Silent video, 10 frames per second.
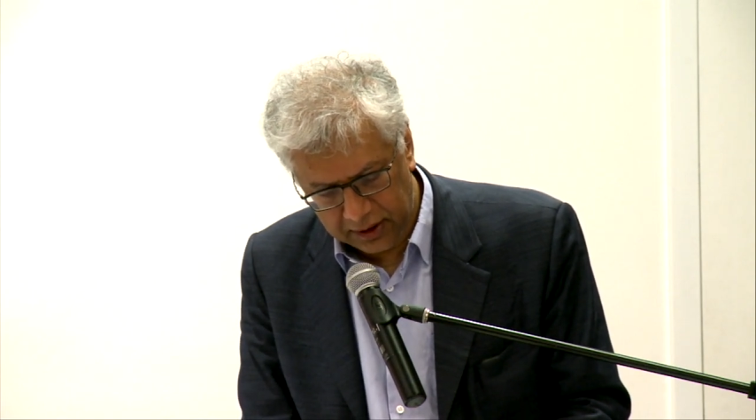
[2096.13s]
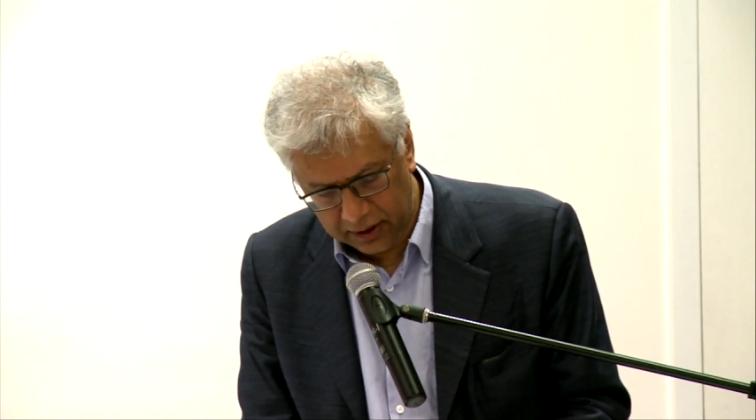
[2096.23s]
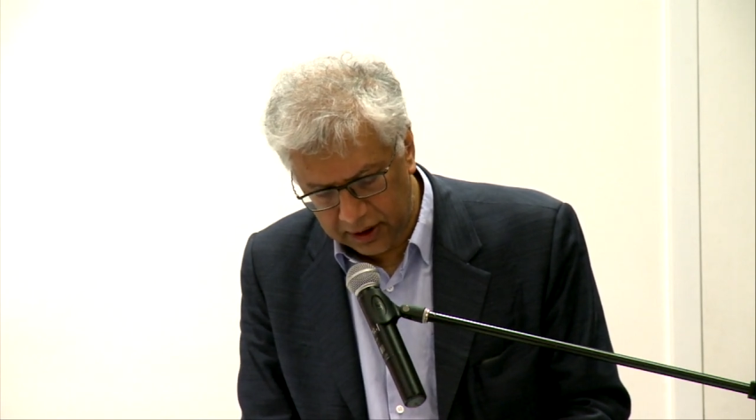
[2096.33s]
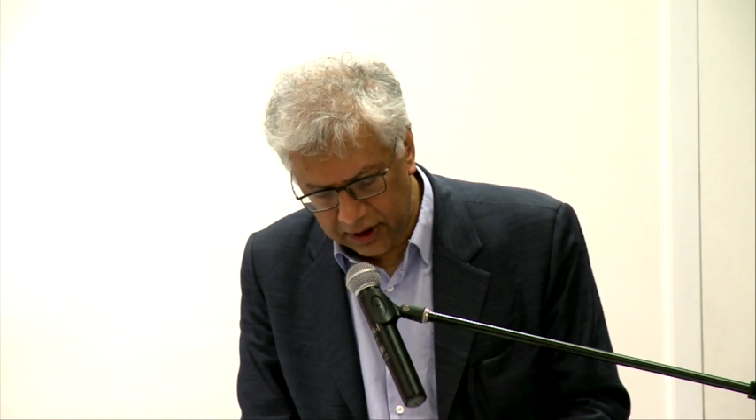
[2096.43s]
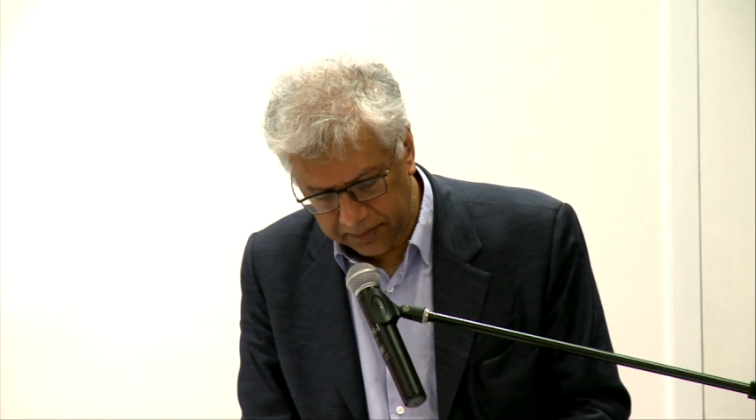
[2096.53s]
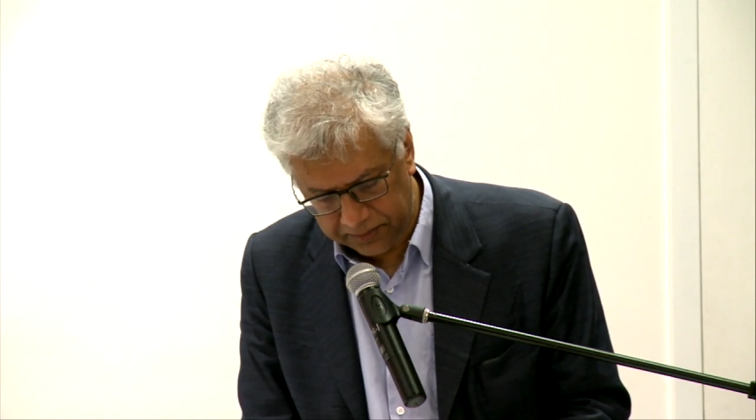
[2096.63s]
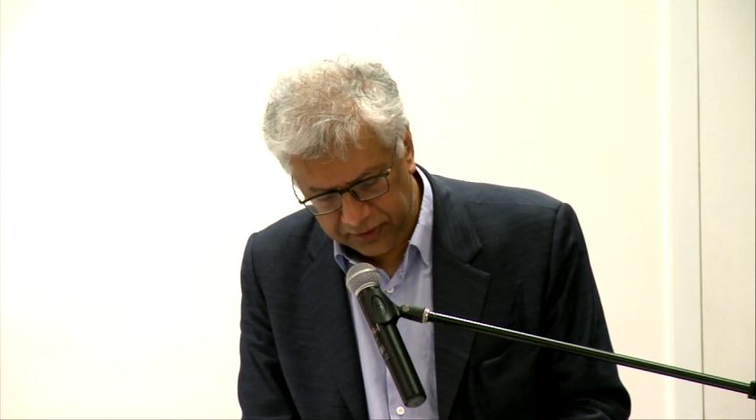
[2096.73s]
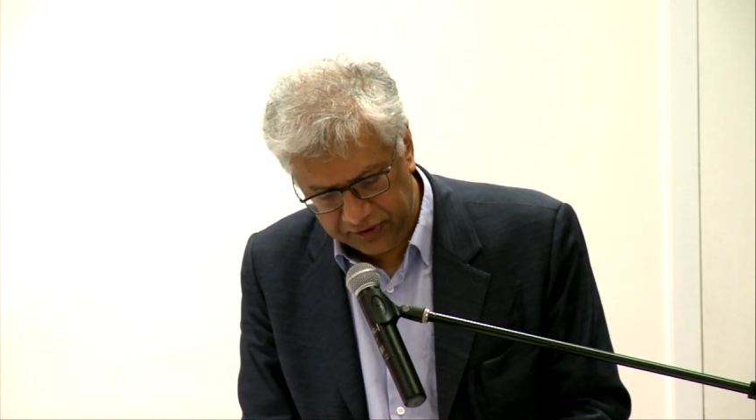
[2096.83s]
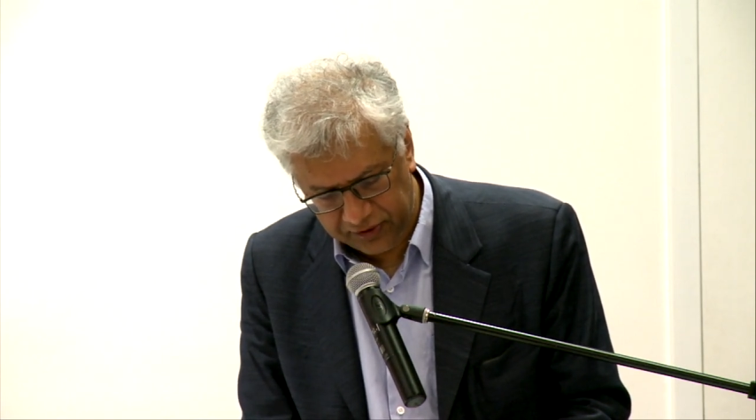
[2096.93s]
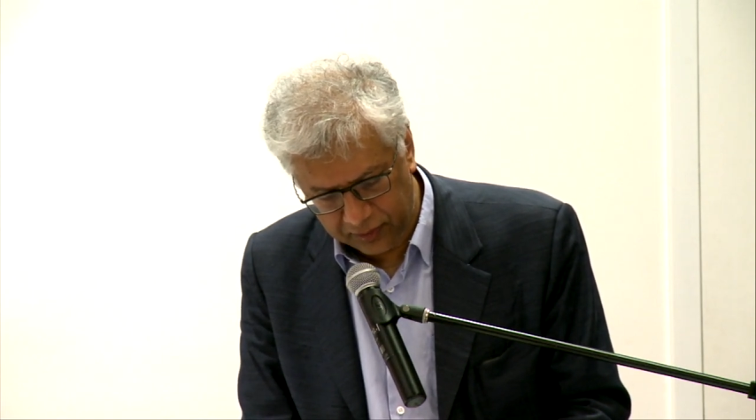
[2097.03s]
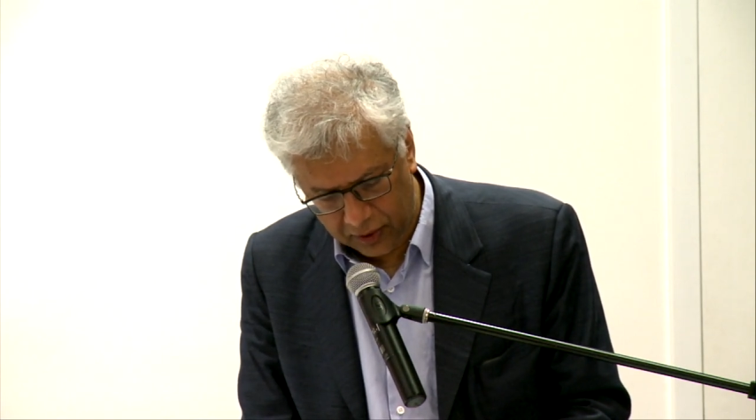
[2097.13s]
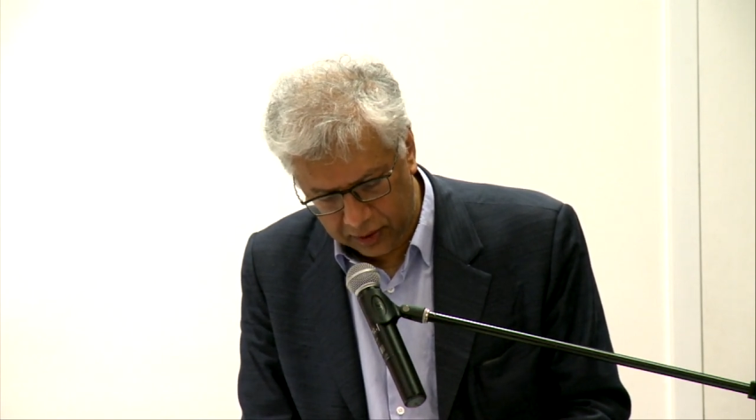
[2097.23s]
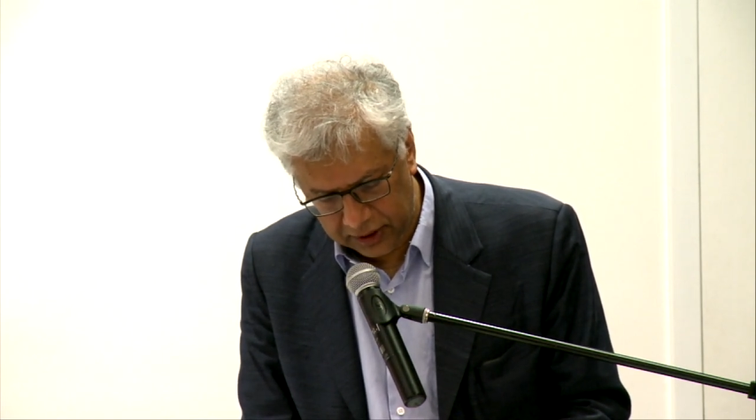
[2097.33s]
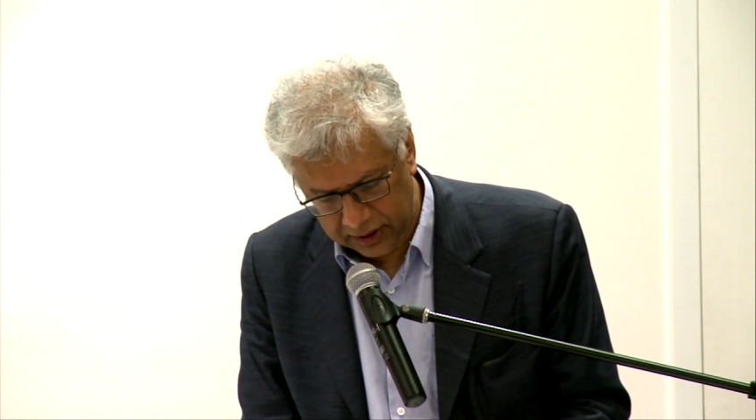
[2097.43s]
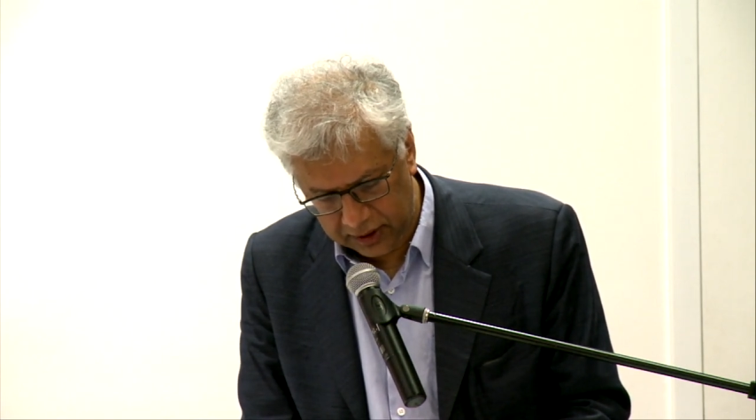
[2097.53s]
the lips
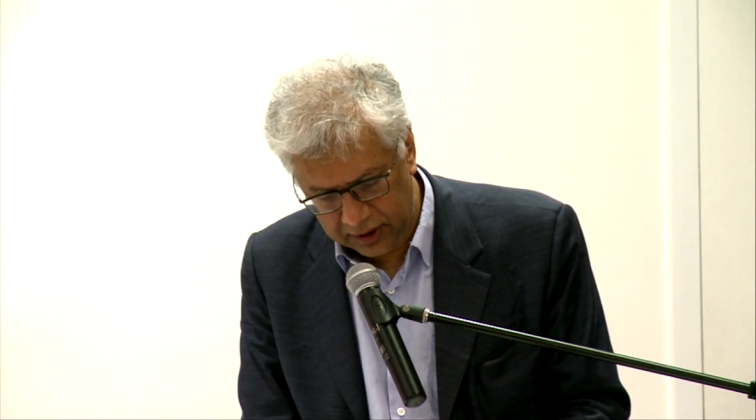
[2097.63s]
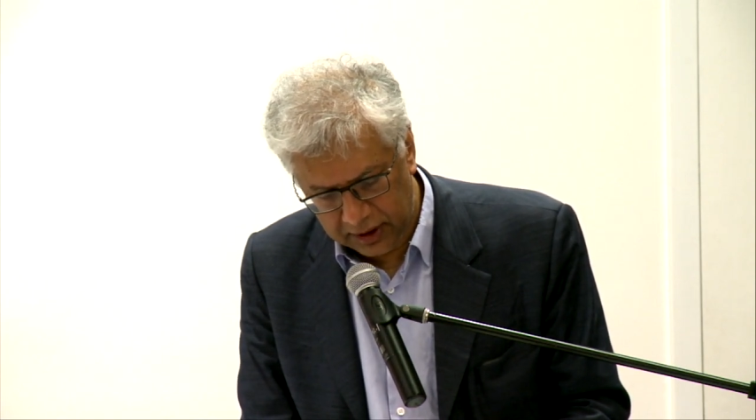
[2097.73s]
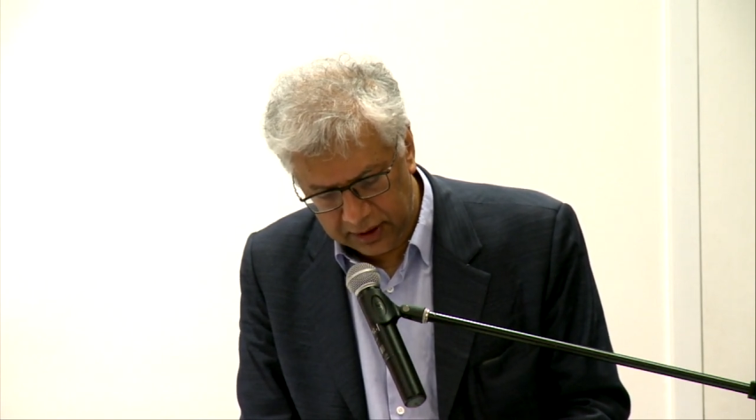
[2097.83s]
swollen,